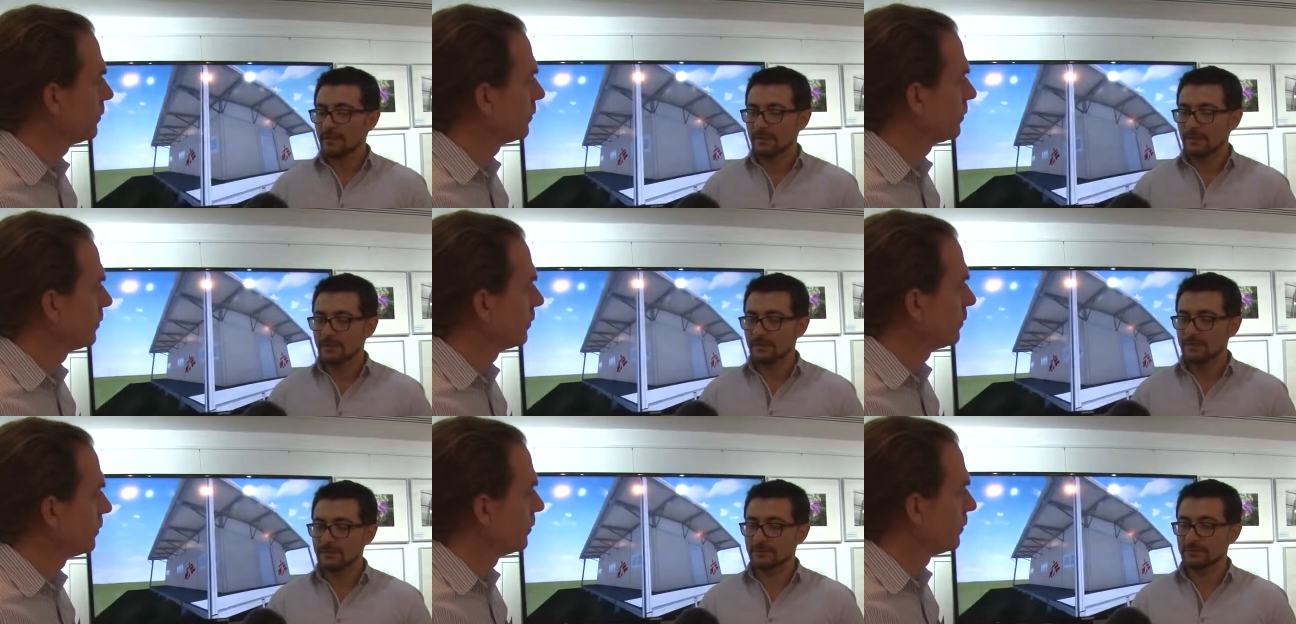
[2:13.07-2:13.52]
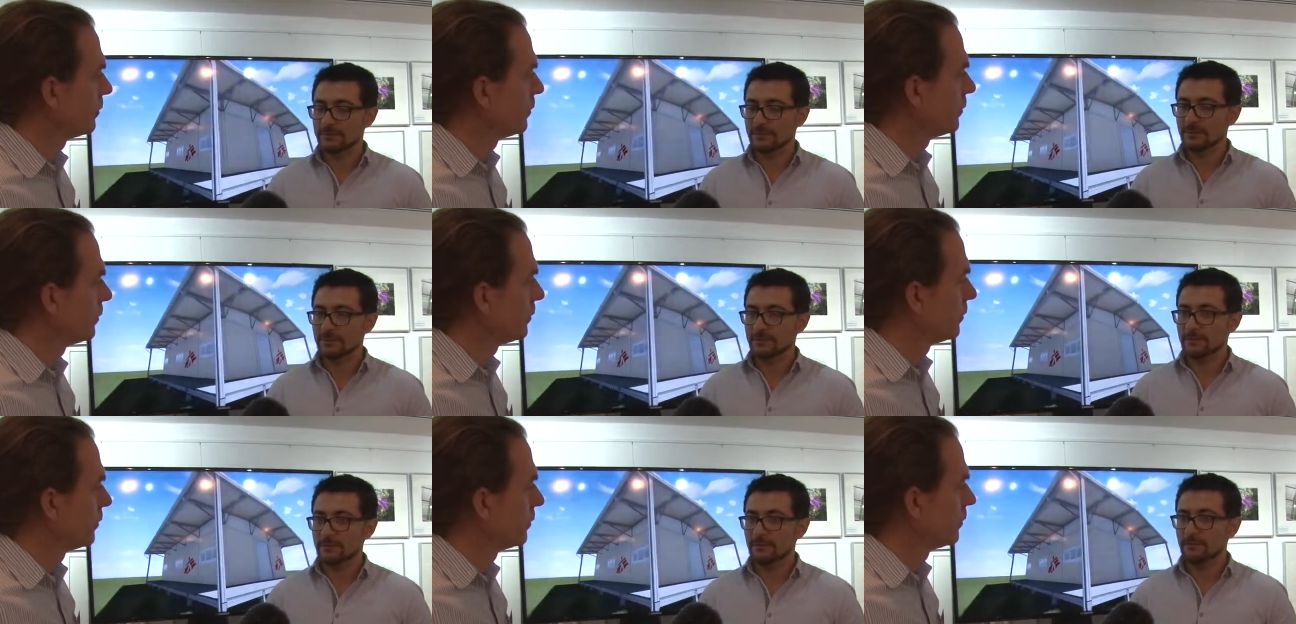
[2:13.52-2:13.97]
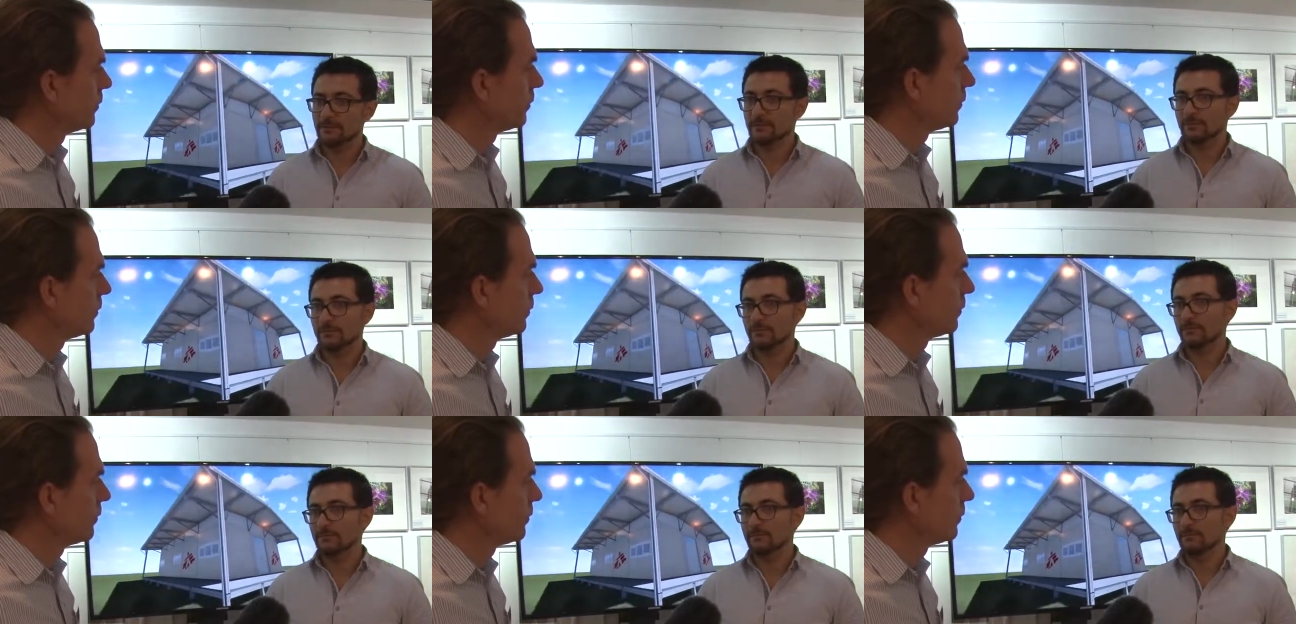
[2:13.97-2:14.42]
Speaker 1: and uh, you
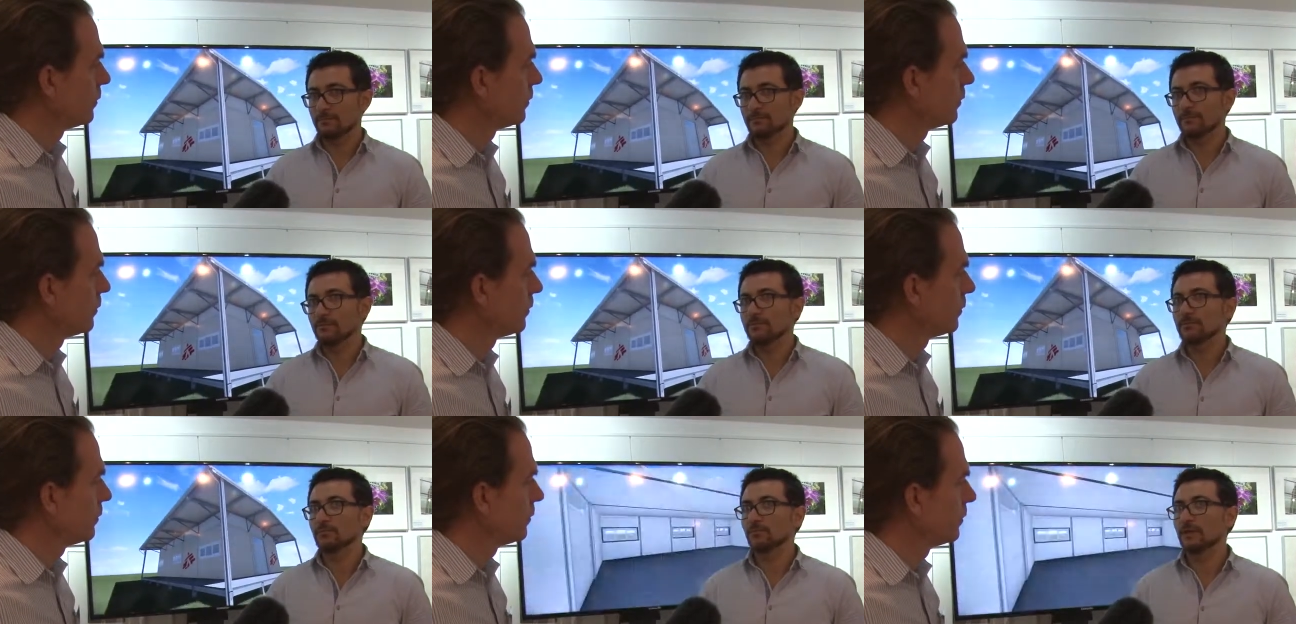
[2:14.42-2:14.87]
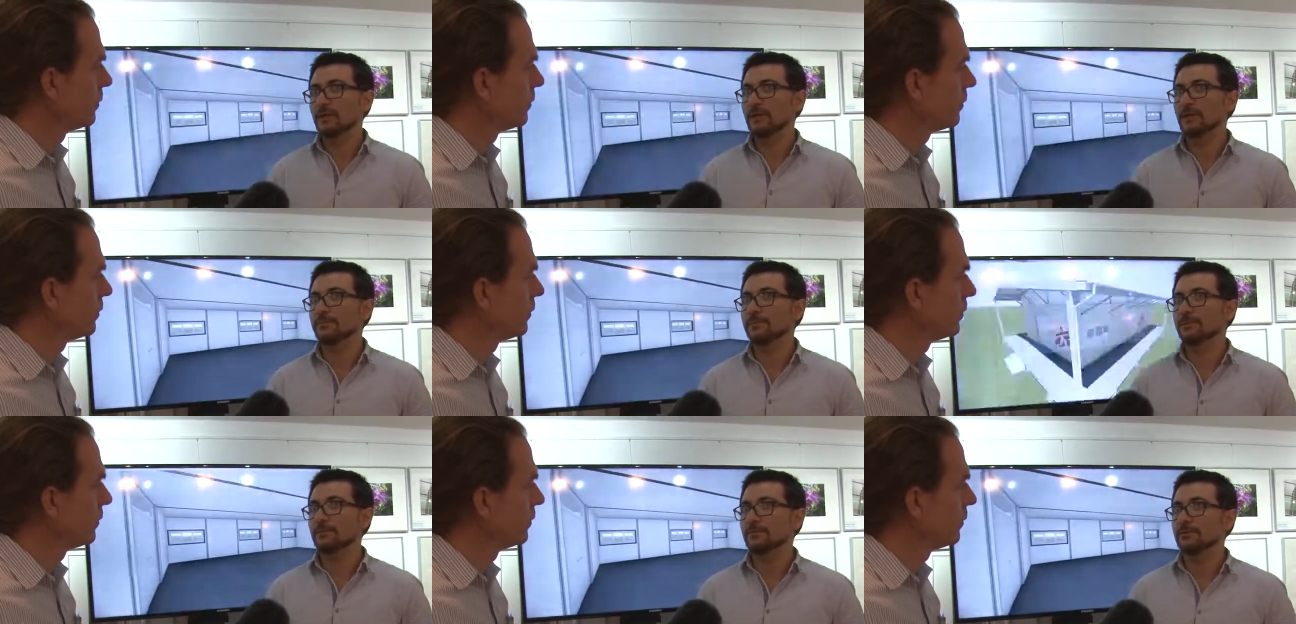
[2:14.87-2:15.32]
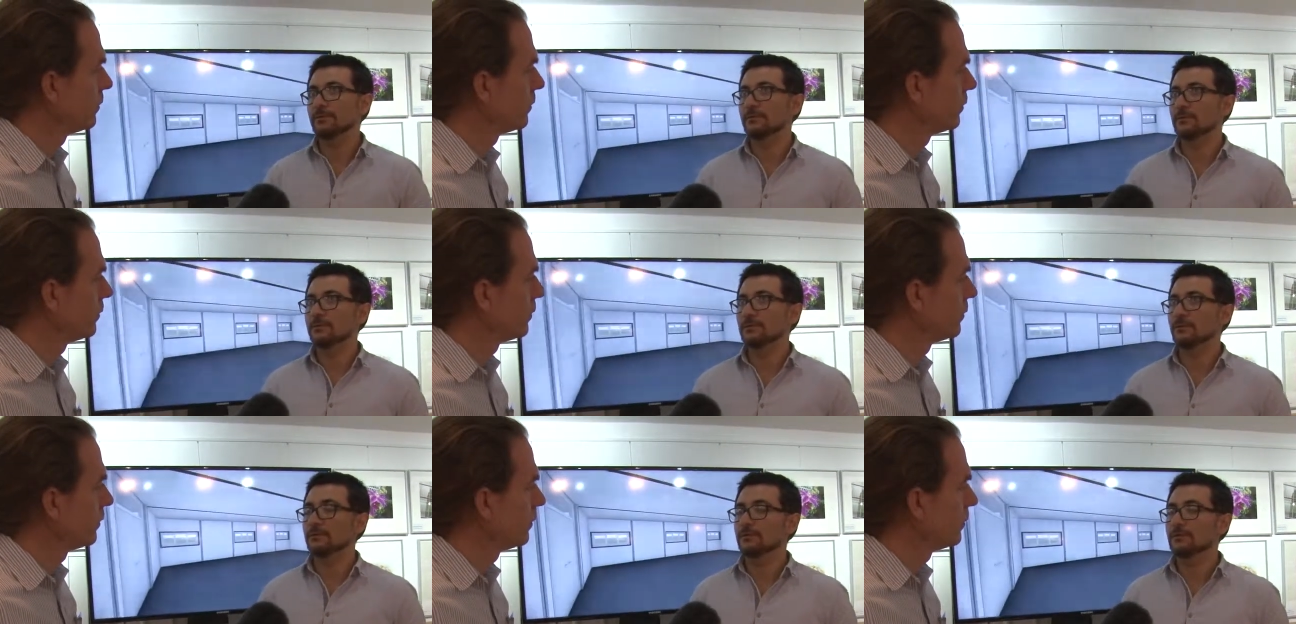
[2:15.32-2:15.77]
can put one up in,
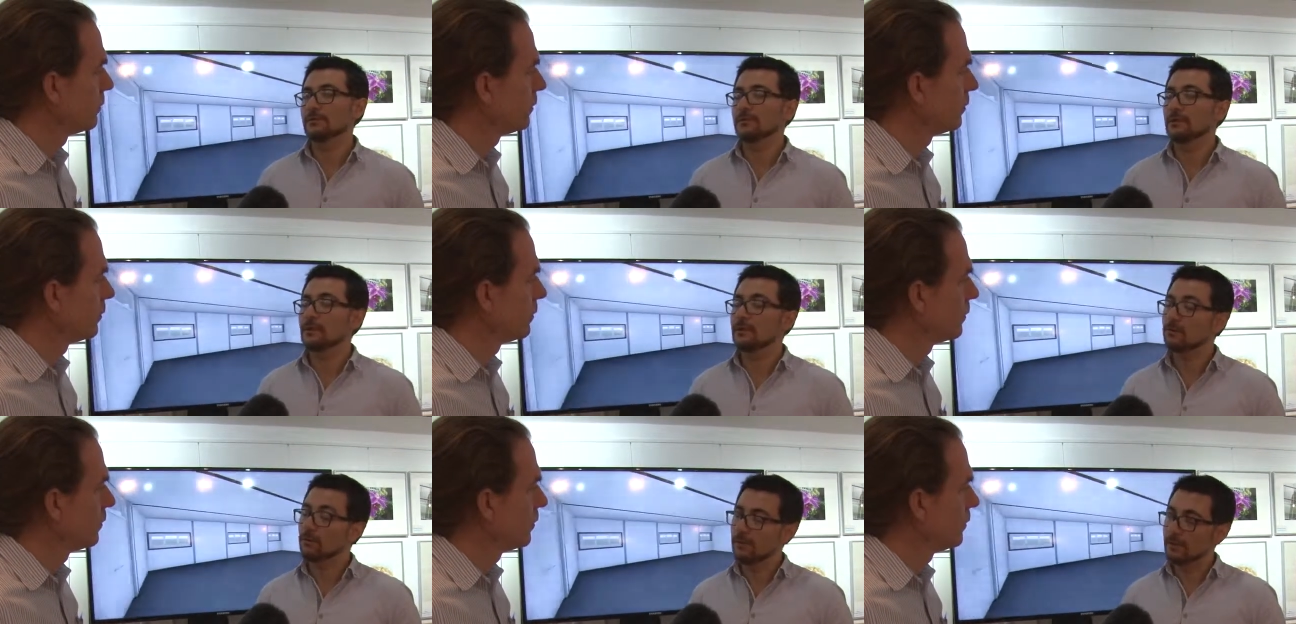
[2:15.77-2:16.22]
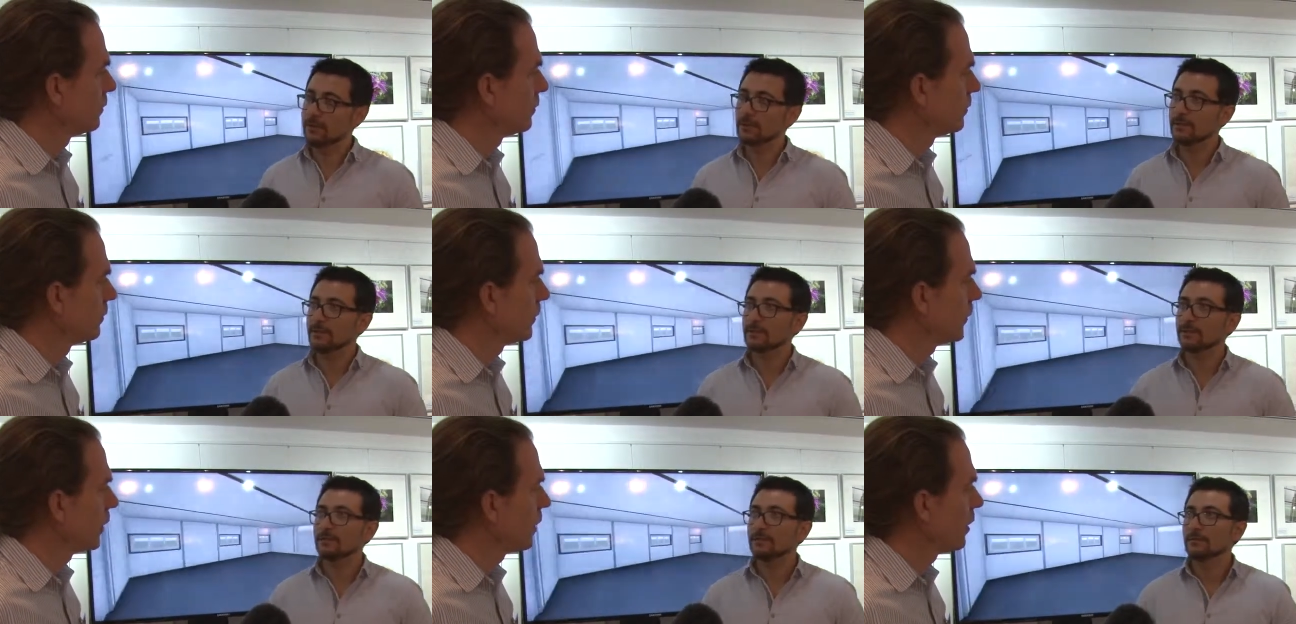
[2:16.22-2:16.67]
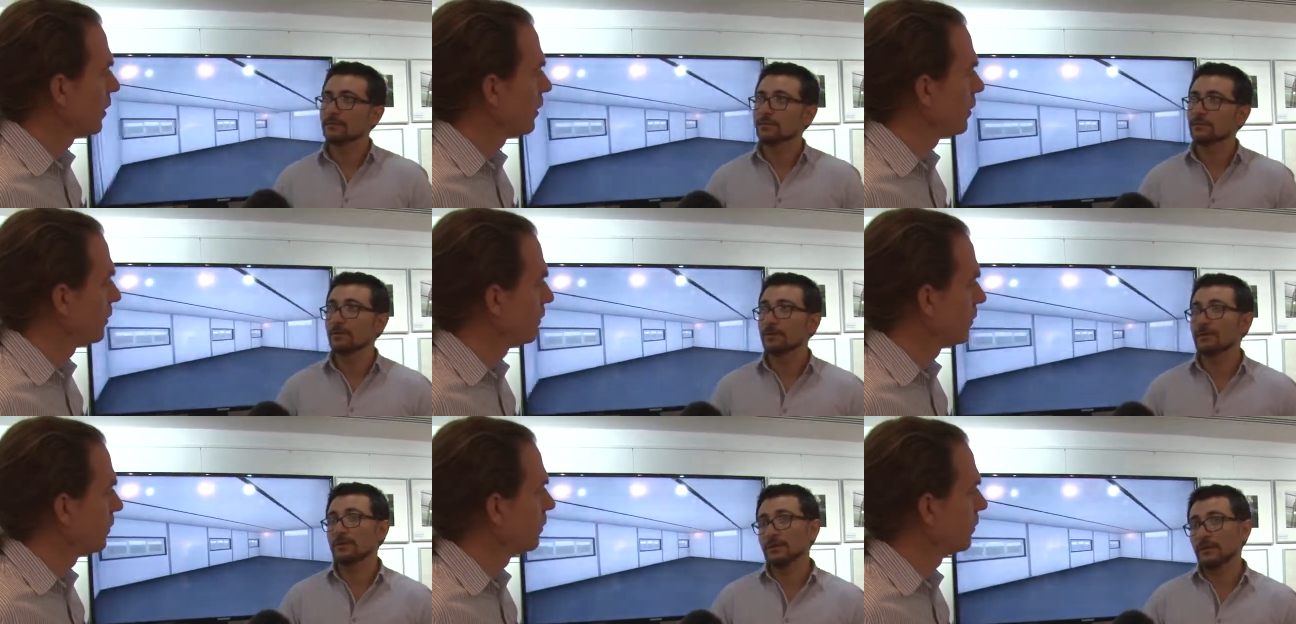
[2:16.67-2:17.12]
in a week
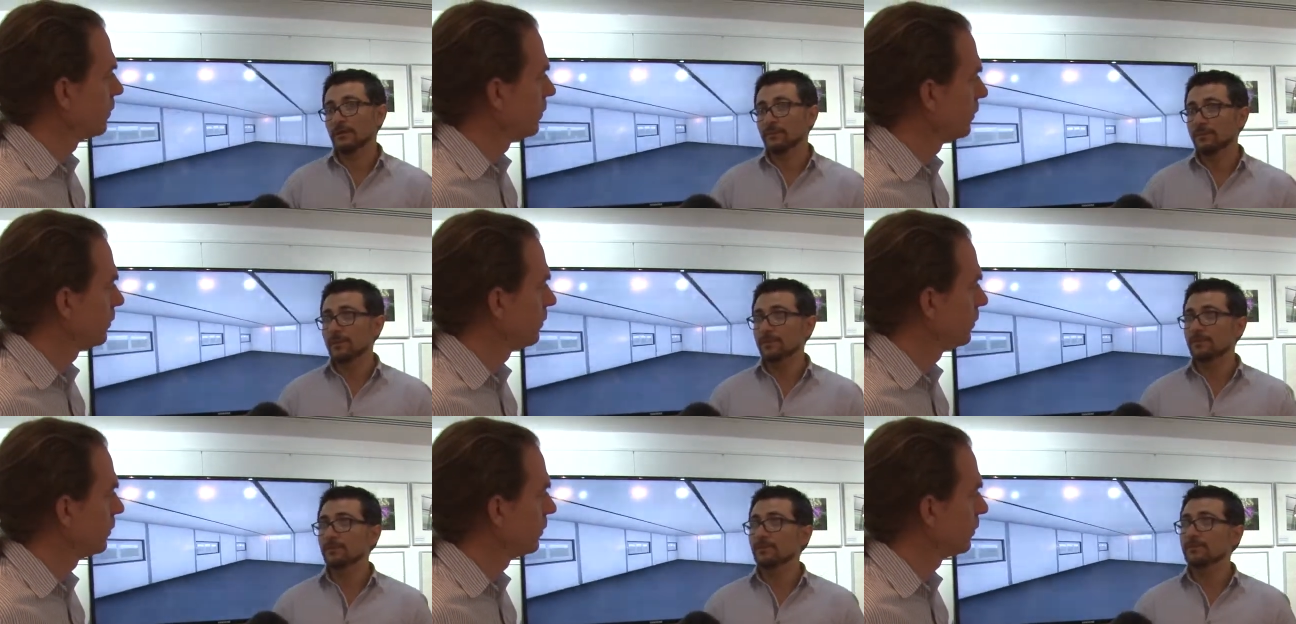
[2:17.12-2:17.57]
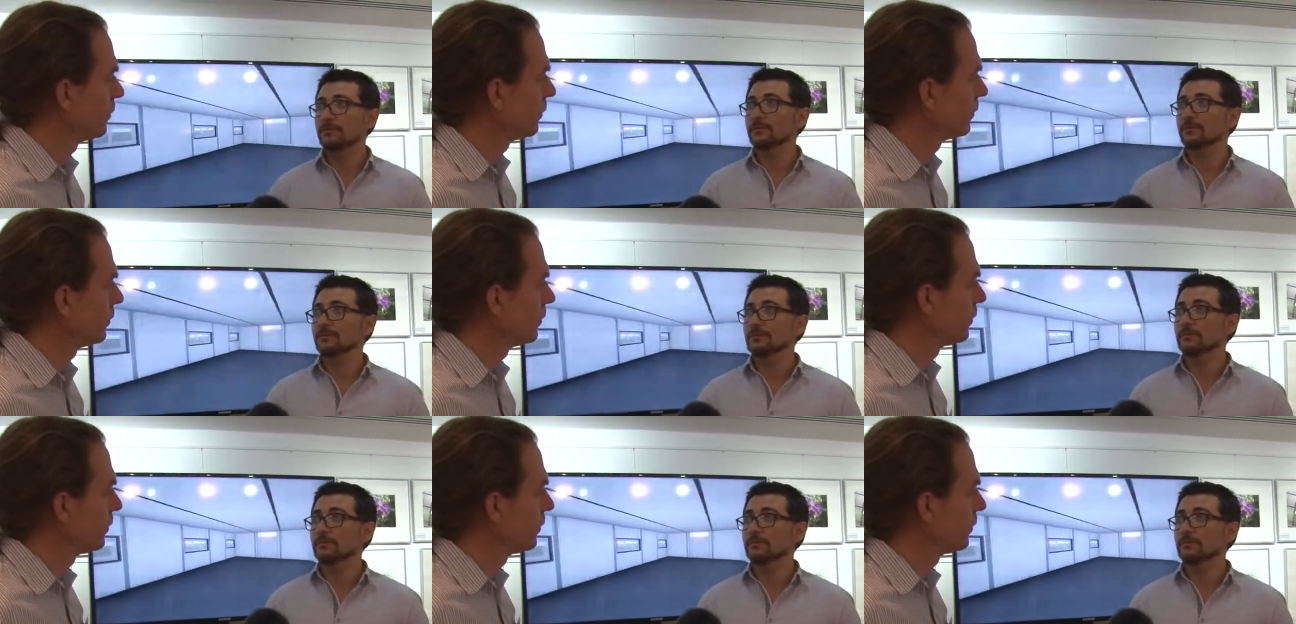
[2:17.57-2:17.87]
with eight people,